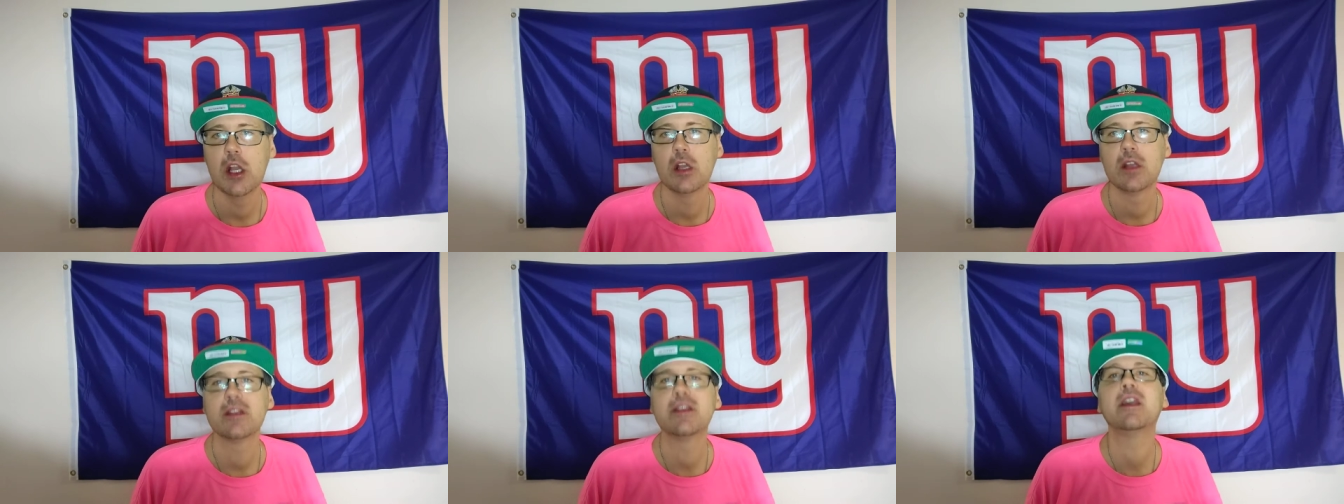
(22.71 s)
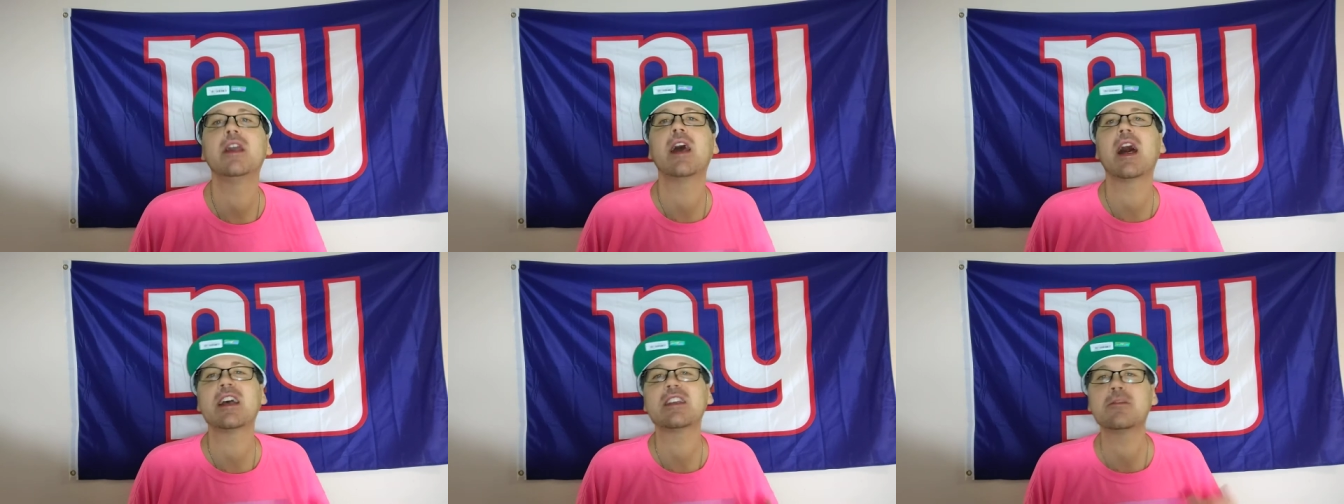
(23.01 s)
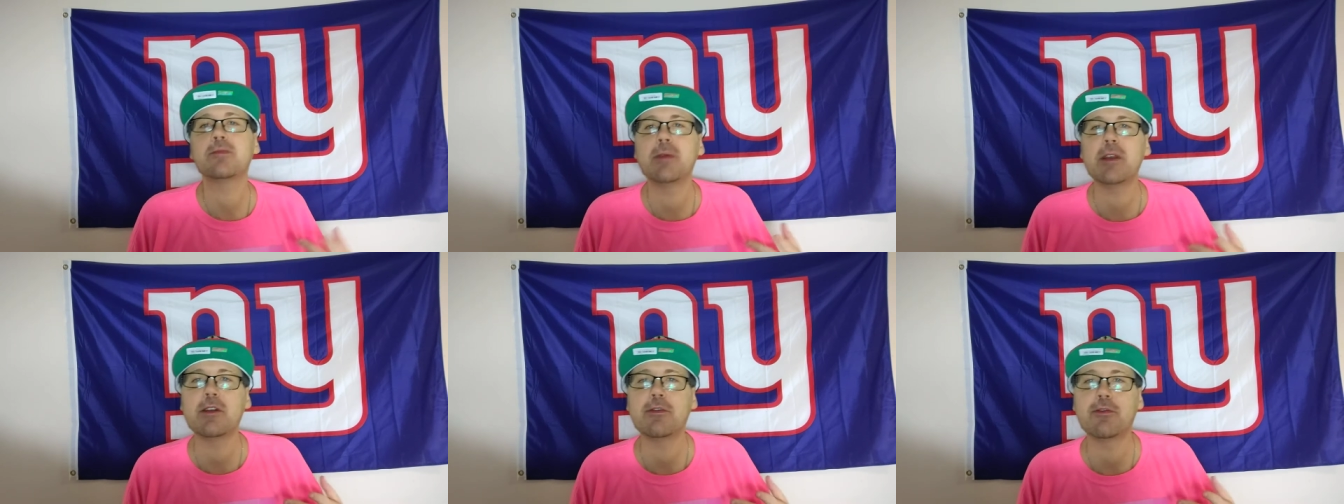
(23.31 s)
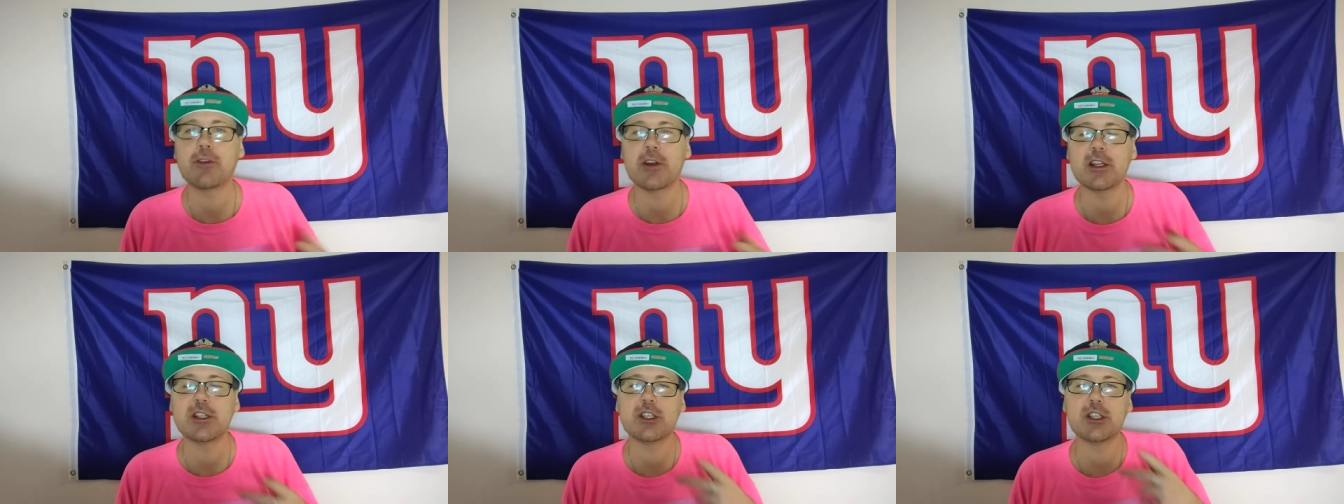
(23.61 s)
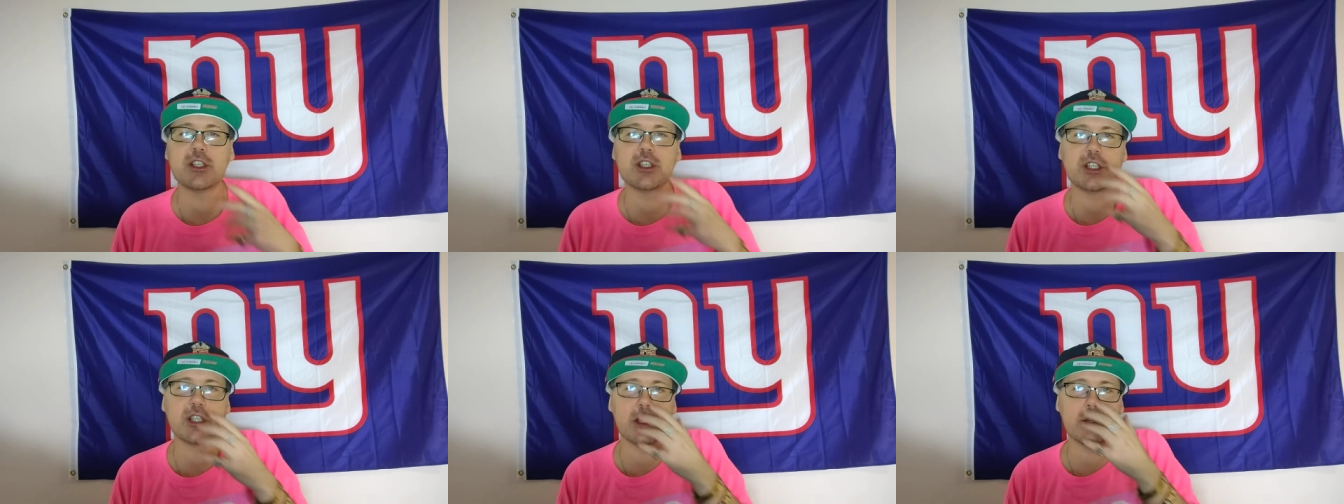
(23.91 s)
Yeah, I speak French and
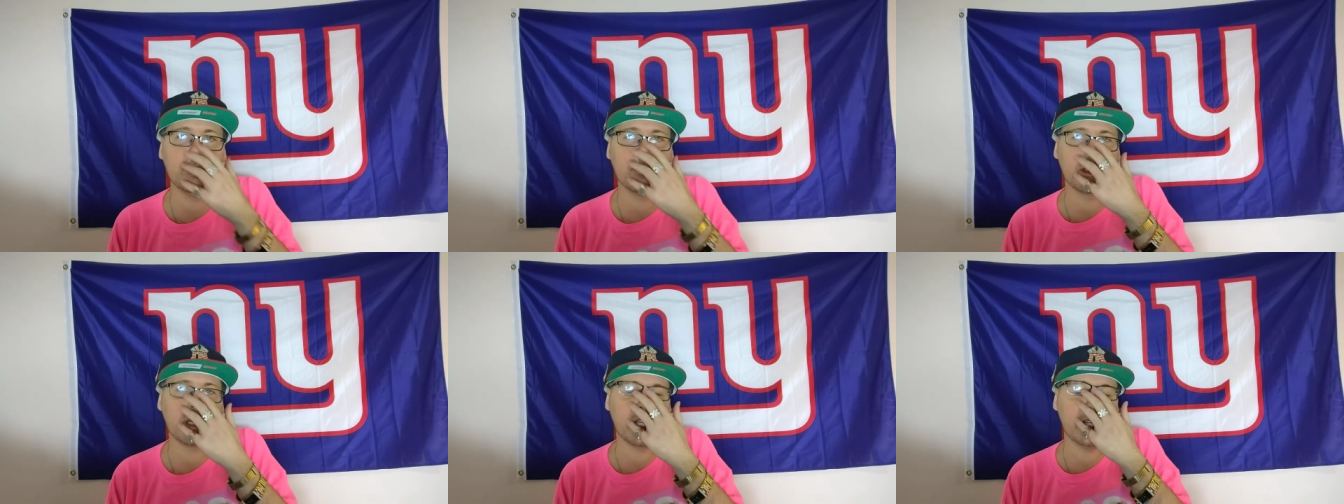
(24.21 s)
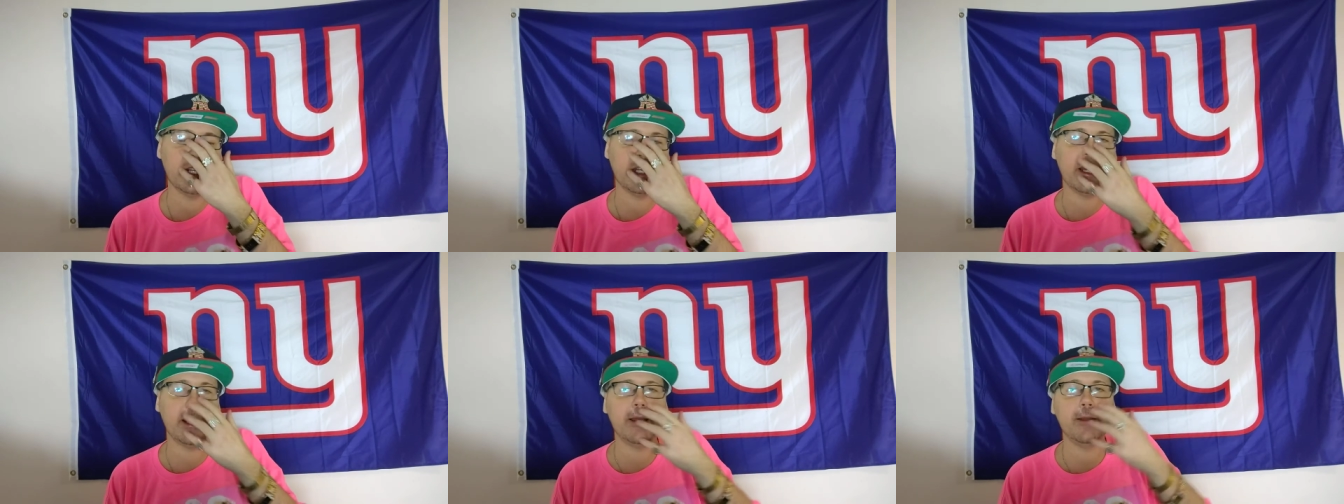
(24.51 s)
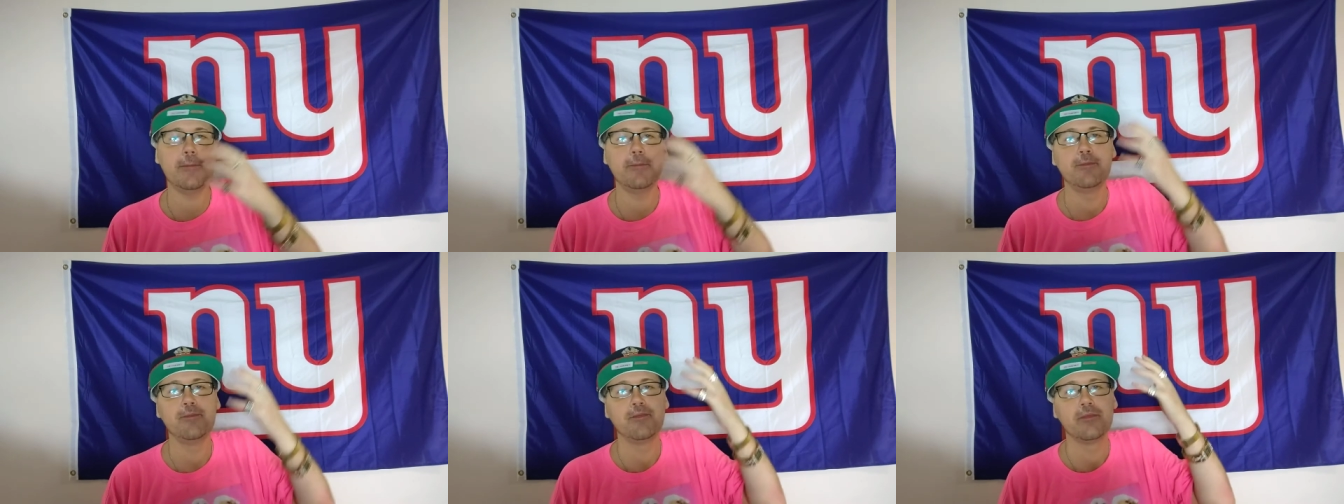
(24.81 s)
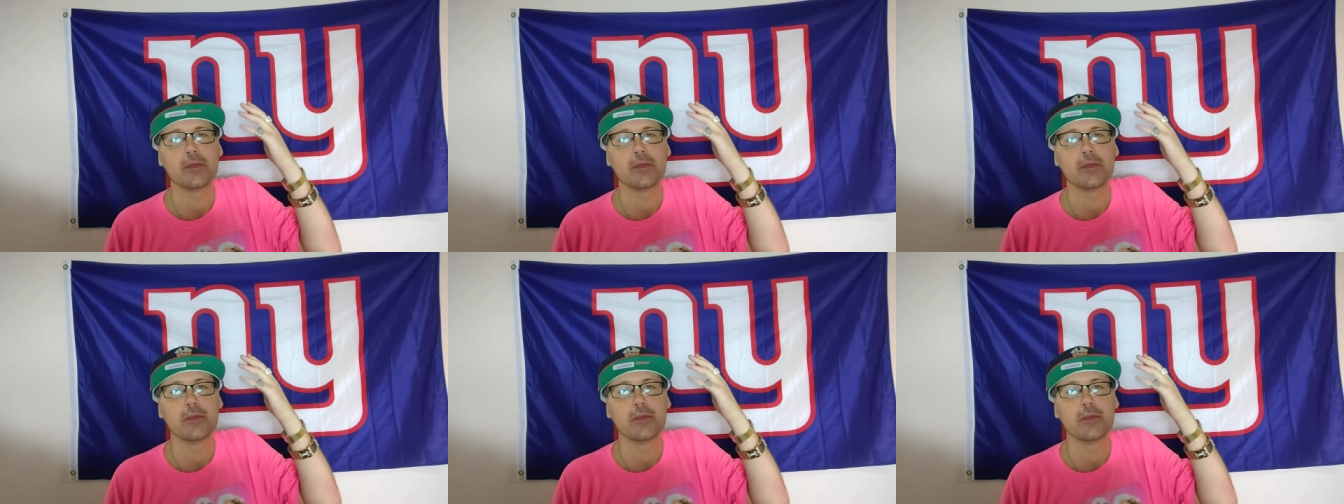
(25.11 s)
shit, believe that.